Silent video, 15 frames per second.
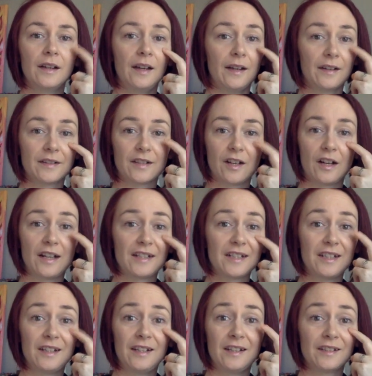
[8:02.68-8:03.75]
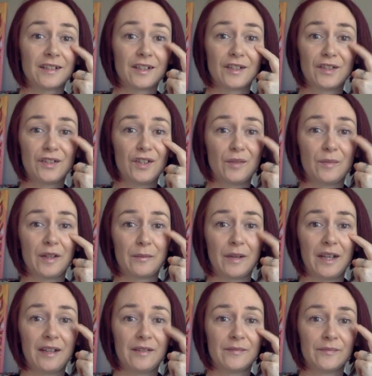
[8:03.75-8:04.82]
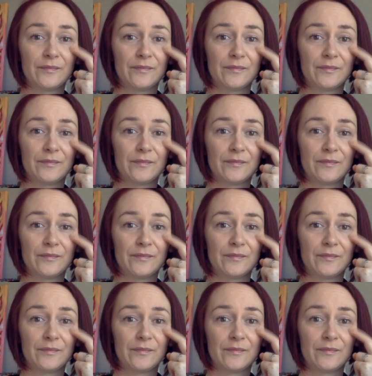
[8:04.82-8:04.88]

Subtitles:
Anxiety is consuming me.